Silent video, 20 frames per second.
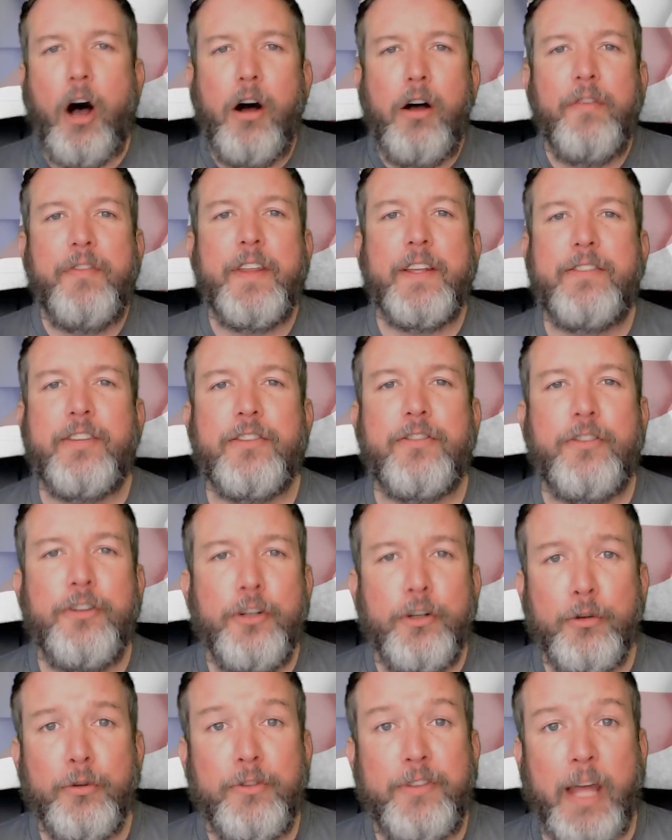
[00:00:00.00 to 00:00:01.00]
all of this is
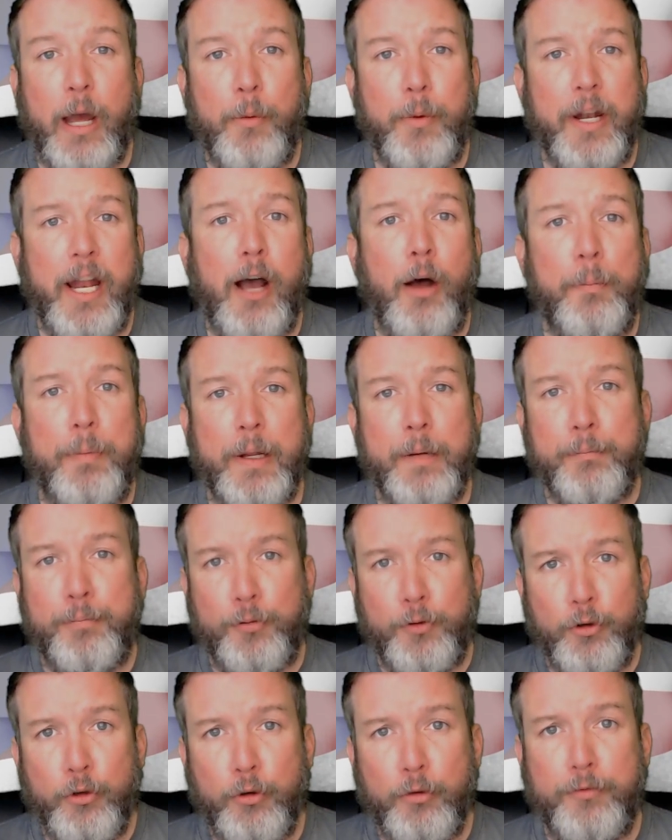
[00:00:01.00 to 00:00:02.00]
news that would help
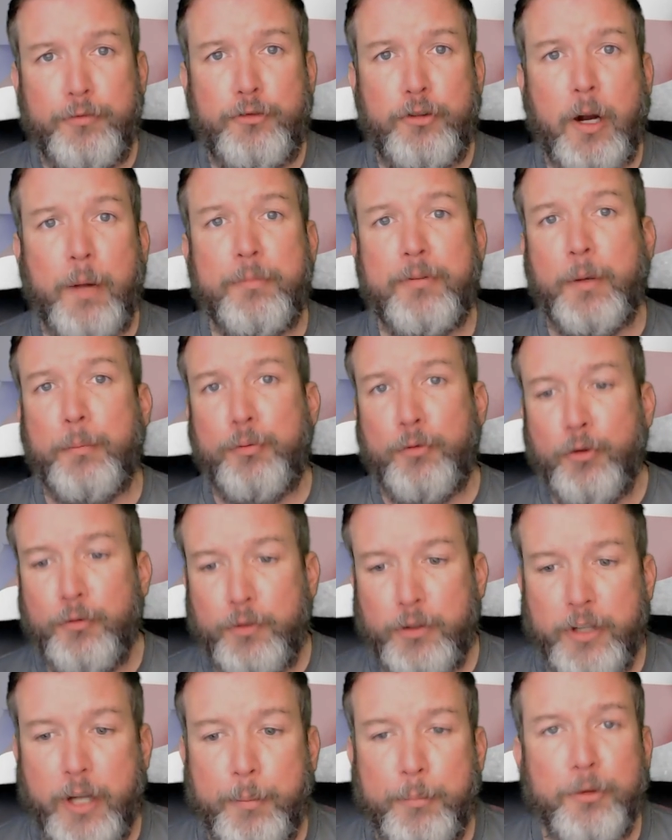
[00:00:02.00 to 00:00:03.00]
improve Trump's
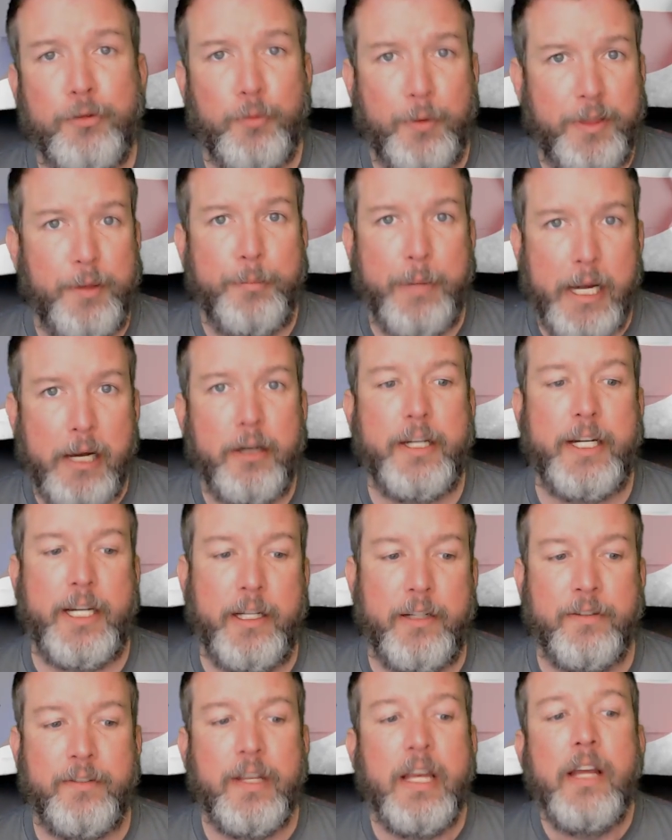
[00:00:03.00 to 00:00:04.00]
approval numbers with
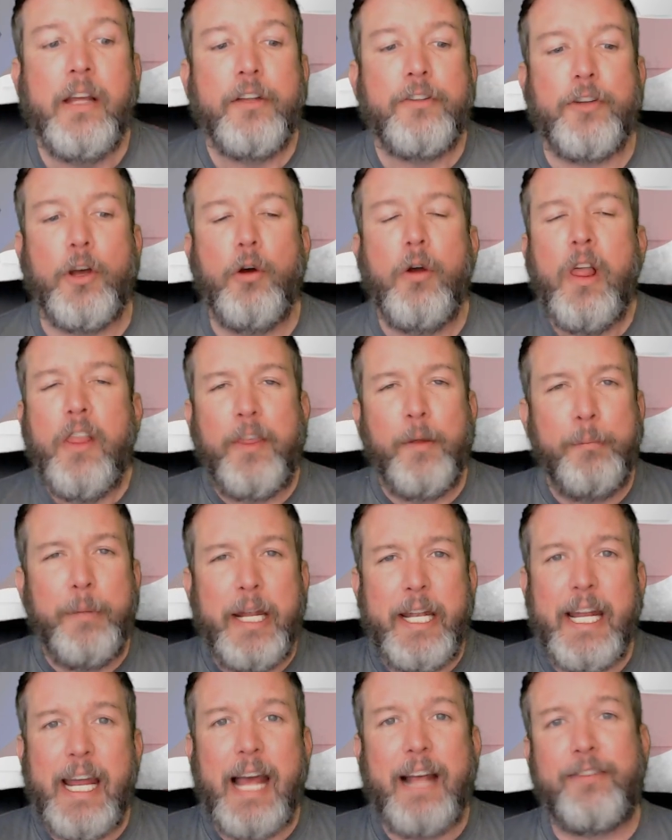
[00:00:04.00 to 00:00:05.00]
Americans. So the
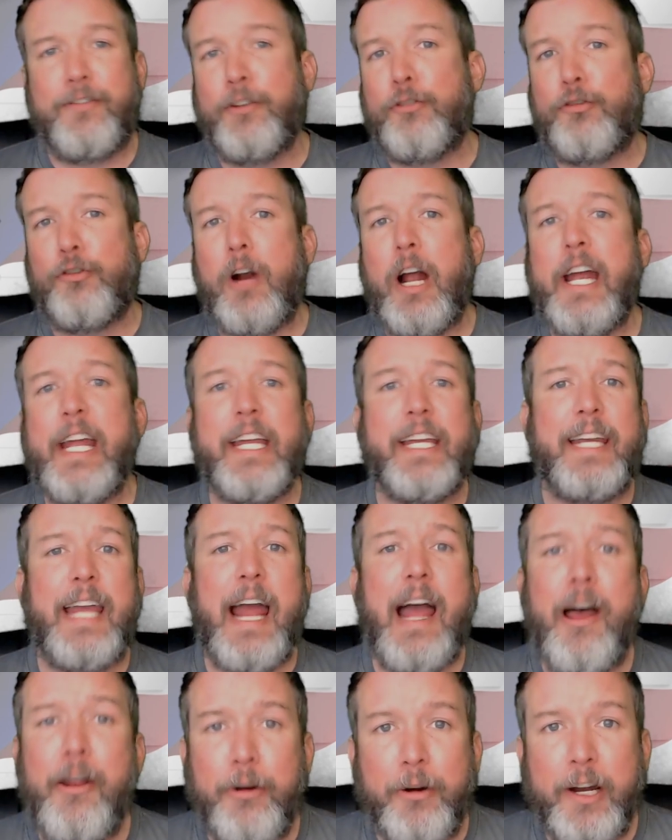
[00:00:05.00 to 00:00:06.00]
media has to try and
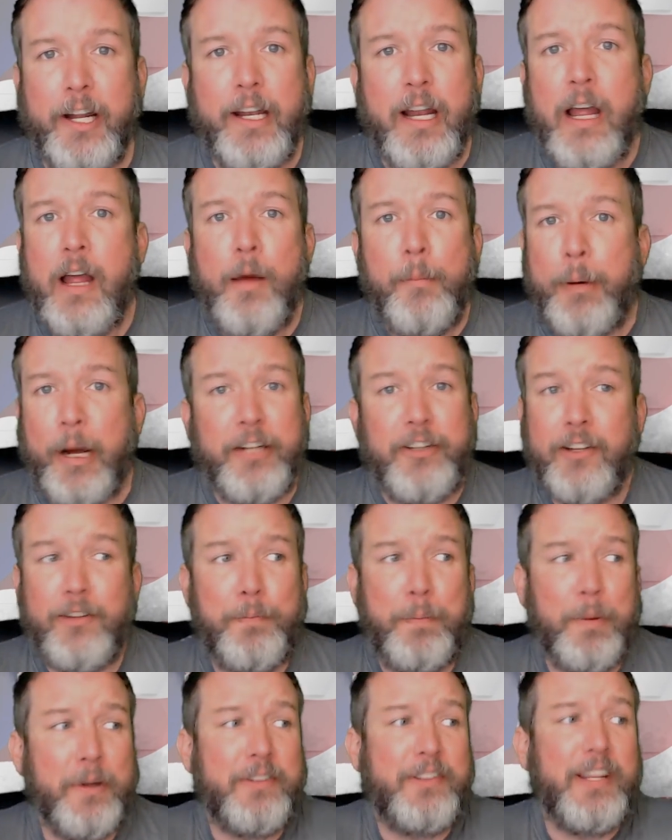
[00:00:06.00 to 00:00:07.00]
counter it by
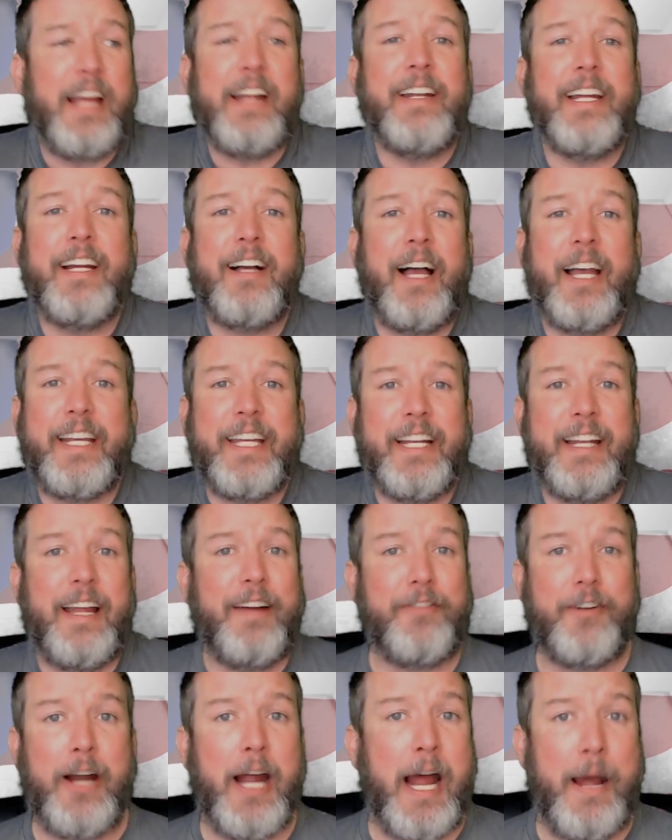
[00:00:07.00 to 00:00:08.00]
just pretending like it
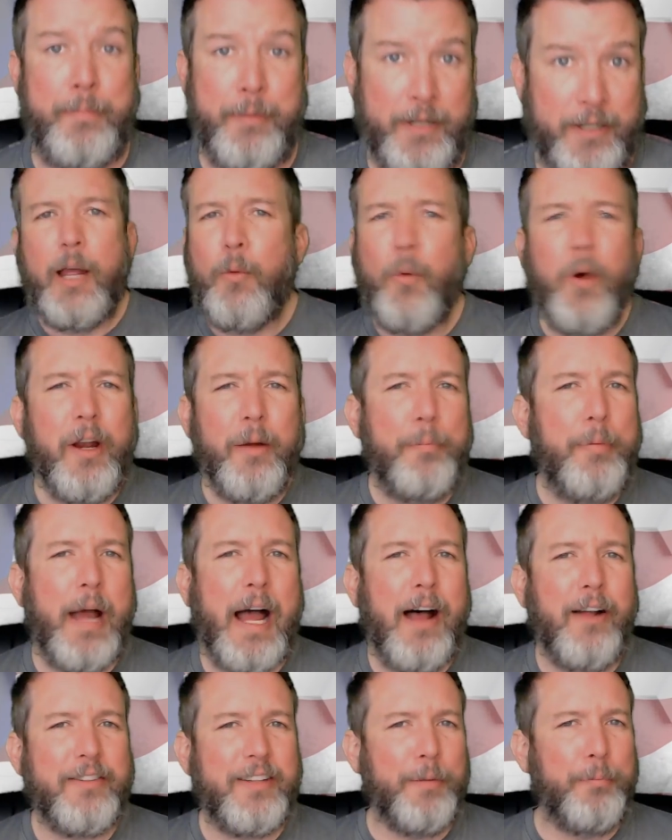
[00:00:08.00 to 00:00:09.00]
never happened. And what
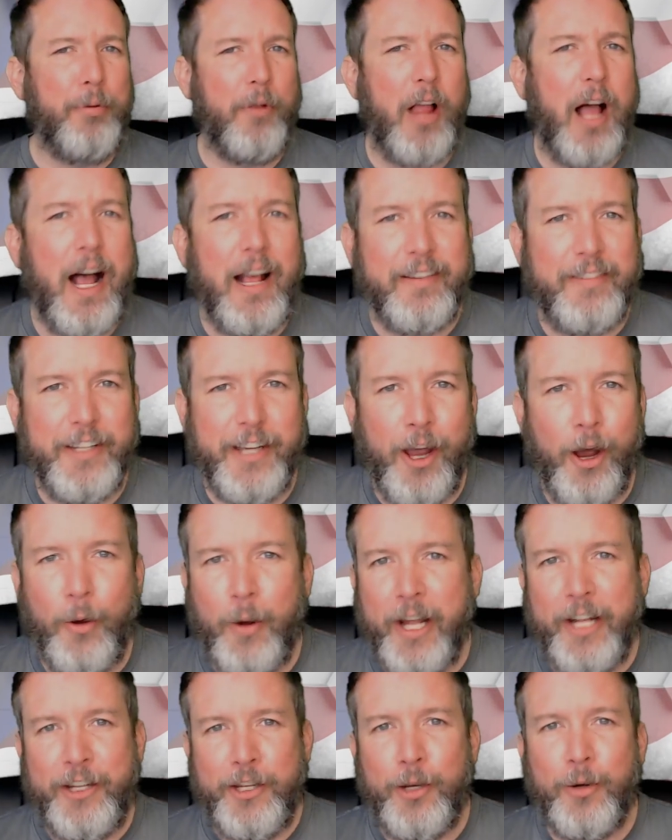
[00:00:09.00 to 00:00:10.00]
about de Blasio
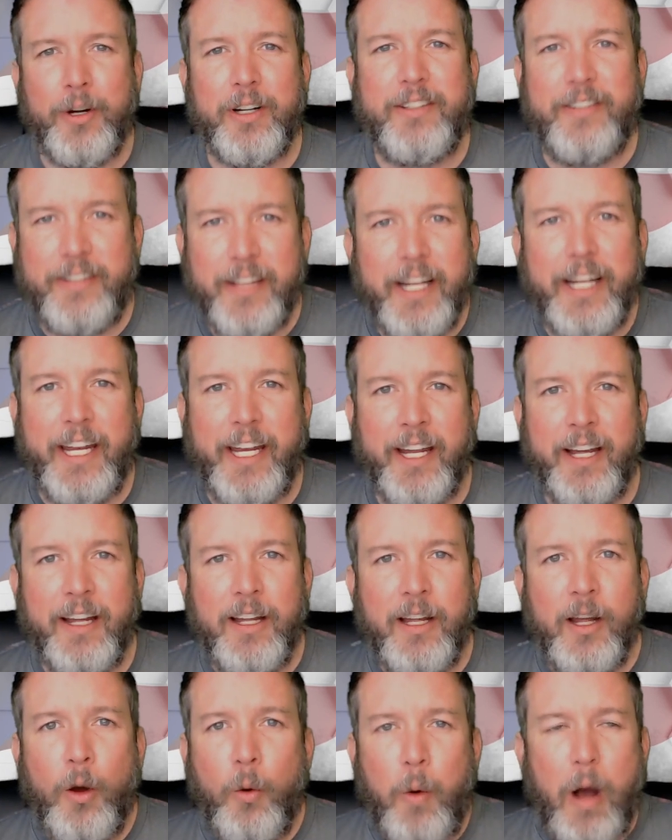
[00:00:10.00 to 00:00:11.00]
in New York City?
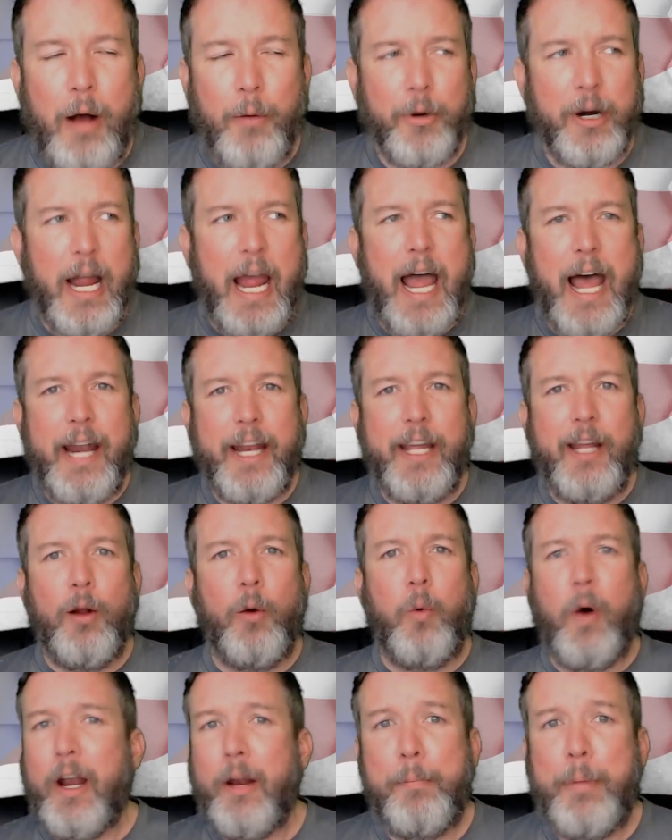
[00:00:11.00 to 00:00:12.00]
While we're at it,
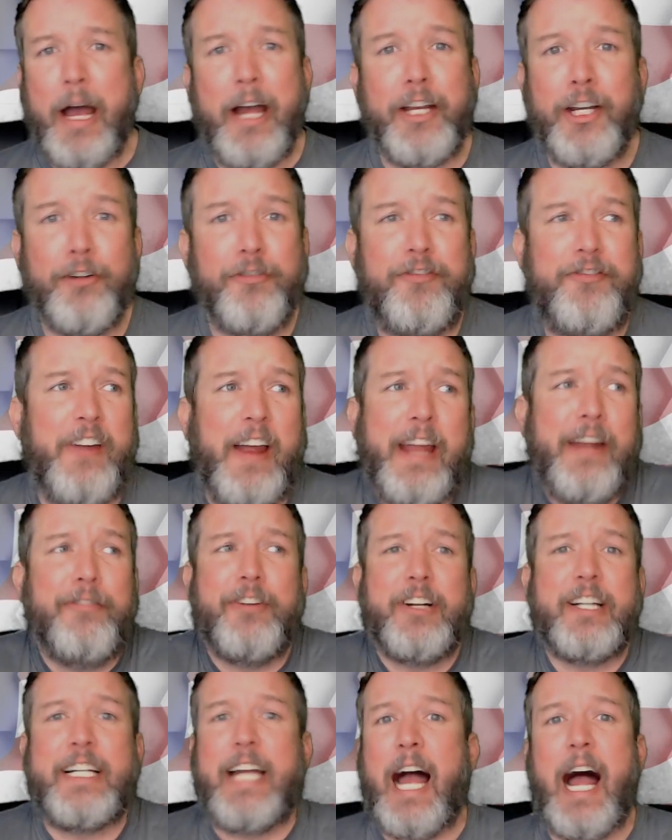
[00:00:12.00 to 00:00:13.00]
what about your
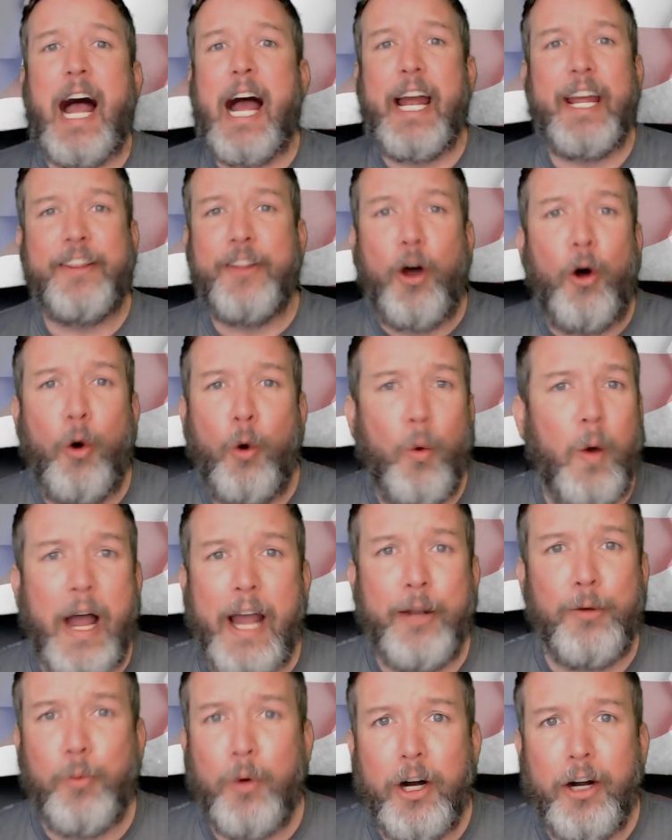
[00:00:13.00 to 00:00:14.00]
favorite guy in the whole
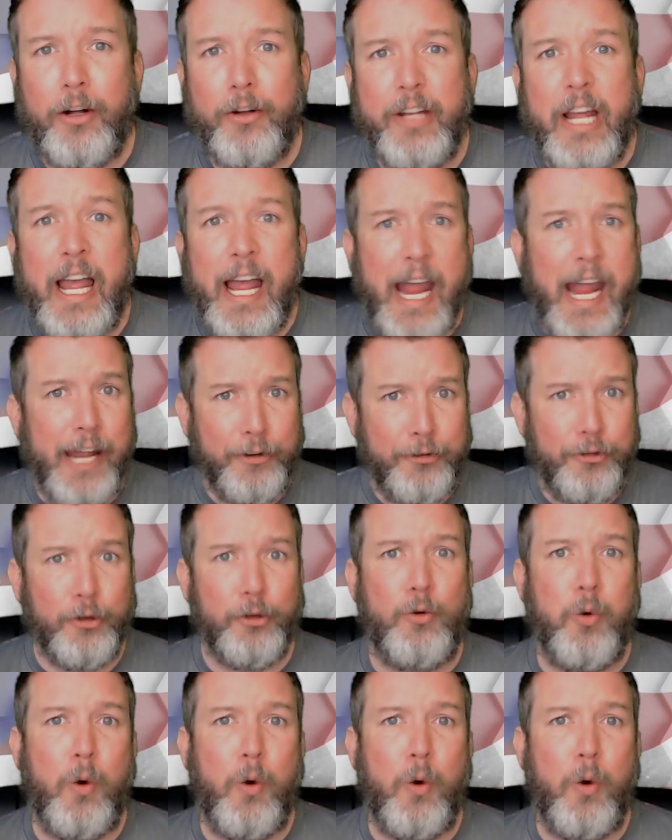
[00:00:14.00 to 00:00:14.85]
wide world, Andrew